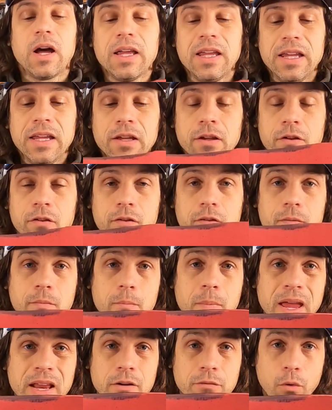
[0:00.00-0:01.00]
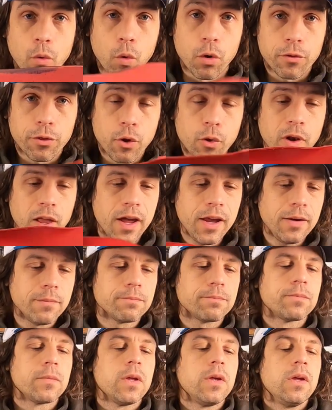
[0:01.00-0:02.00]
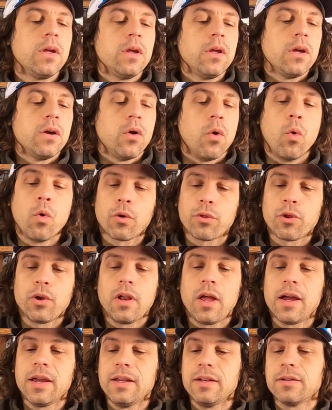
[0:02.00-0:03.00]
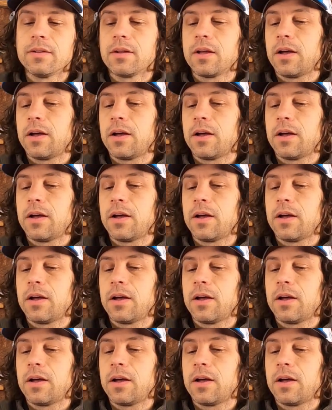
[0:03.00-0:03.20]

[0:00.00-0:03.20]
is made of ortholite. Ortholite